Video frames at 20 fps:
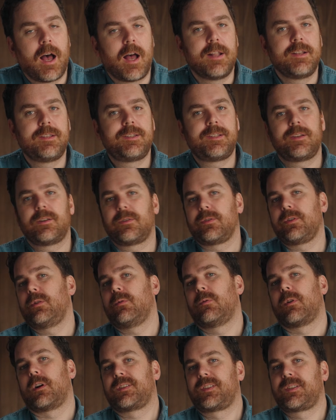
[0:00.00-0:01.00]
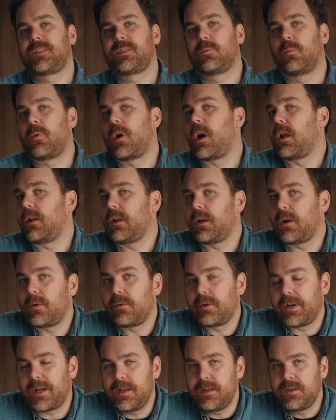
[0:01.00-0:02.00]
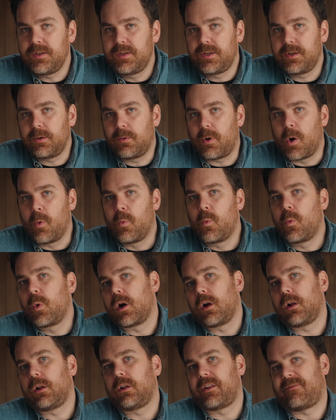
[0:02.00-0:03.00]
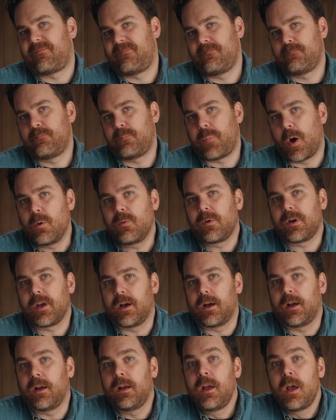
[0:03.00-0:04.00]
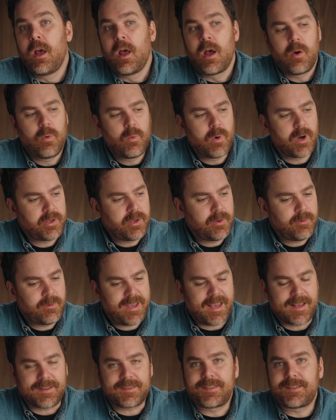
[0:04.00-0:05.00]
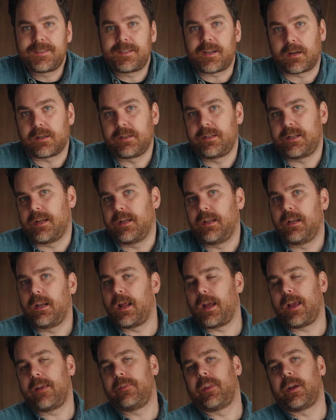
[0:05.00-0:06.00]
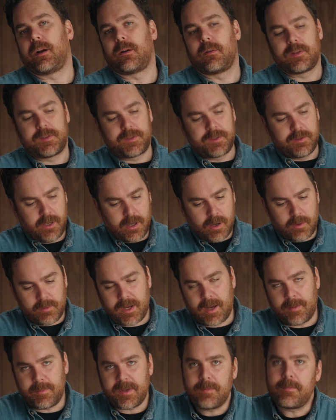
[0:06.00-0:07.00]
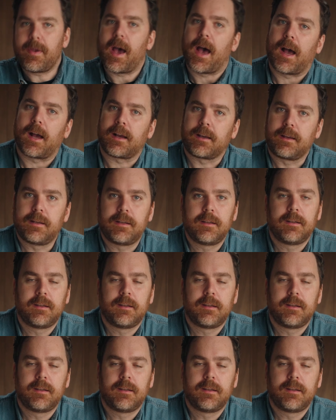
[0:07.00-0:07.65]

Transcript: until you are swallowed into a world of bokeh where you get sucked in and there is no coming back.